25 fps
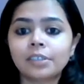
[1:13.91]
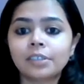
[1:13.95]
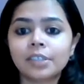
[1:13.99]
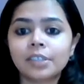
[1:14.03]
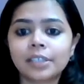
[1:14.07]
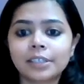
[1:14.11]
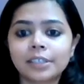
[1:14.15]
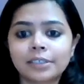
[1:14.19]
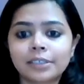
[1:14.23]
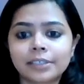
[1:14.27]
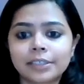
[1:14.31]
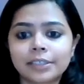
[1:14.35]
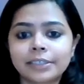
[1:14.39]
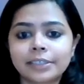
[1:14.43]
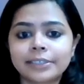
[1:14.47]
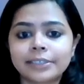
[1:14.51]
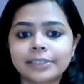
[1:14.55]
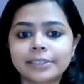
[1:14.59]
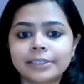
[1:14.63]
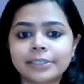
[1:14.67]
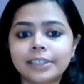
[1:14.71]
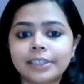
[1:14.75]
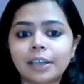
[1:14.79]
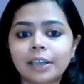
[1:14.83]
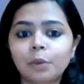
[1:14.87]
in its Series
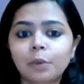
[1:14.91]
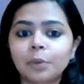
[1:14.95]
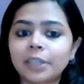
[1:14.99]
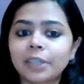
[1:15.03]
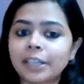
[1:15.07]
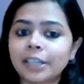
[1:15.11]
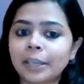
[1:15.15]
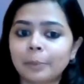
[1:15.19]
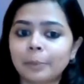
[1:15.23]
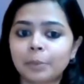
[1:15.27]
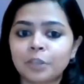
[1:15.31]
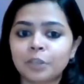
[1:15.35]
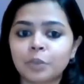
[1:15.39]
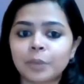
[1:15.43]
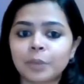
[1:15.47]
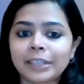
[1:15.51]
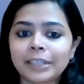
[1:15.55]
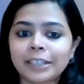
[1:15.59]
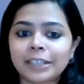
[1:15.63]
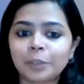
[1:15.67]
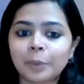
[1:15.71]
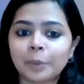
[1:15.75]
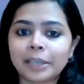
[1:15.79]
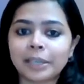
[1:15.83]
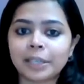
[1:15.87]
C round in April
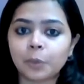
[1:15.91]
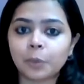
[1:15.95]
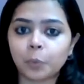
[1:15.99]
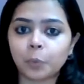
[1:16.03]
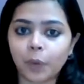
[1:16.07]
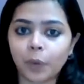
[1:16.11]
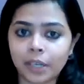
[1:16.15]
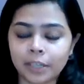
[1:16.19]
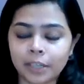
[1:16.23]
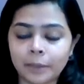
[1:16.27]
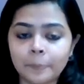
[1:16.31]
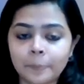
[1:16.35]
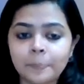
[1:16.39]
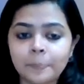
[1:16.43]
2021.